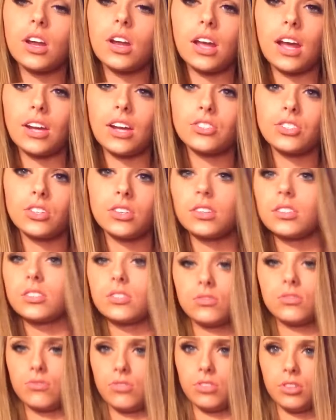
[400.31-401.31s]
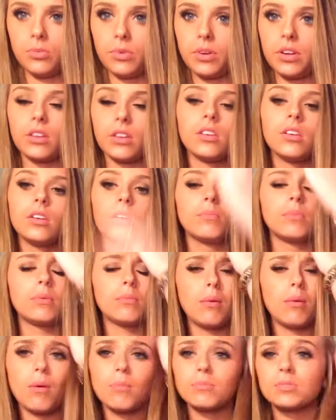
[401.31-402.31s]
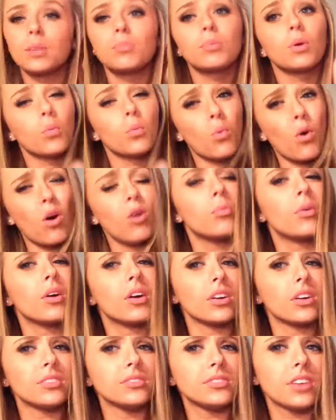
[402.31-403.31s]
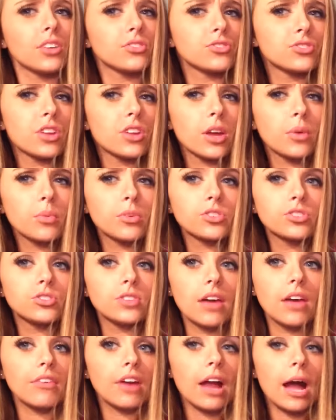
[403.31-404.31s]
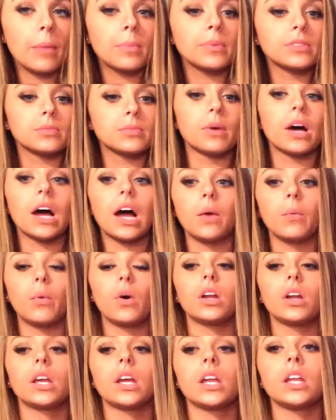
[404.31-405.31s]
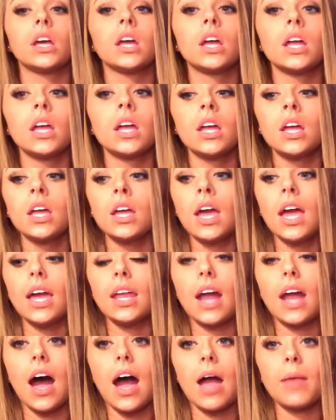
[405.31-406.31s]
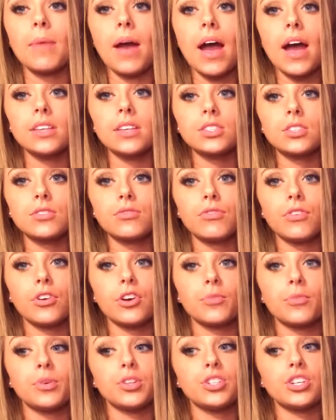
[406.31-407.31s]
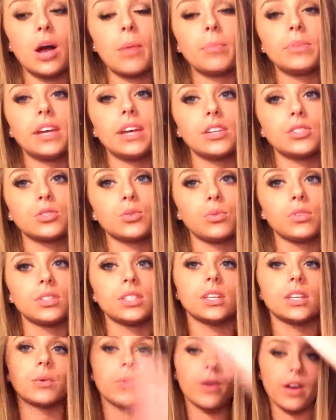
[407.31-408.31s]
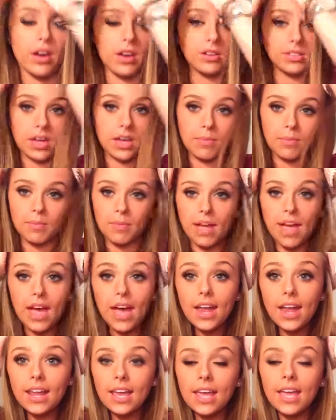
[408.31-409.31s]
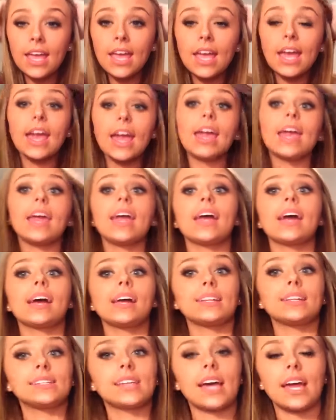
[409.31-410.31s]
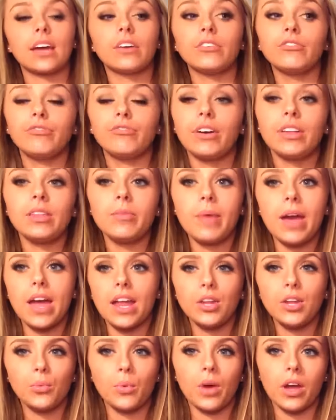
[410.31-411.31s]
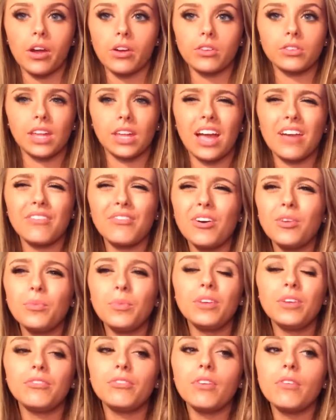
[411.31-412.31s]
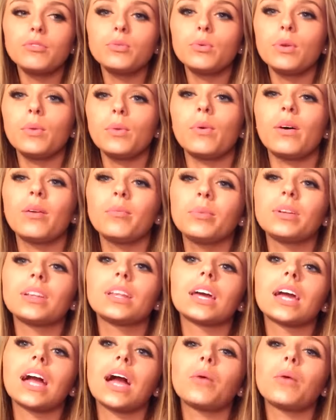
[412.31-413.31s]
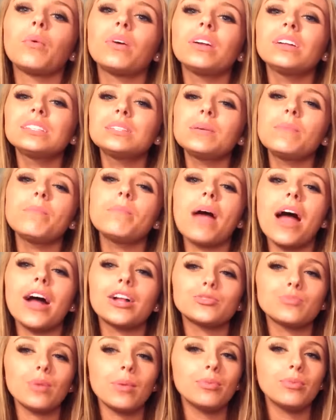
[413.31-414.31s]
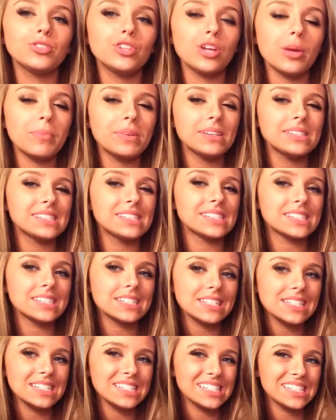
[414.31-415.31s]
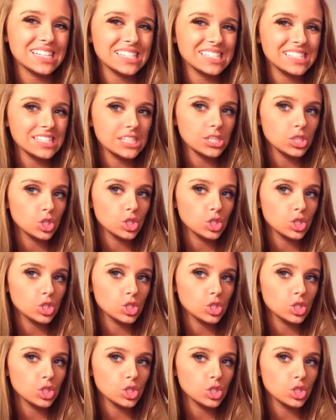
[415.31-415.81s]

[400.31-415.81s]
Actually, this is really weird. Me and my mom stopped at Walmart yesterday, which never happens, but I wanted an eye mask for pajama day at school, so like wear it on top of my head. And I couldn't find them anywhere. Like I found one at Forever 21, but like I wanted to match my pajamas and it doesn't.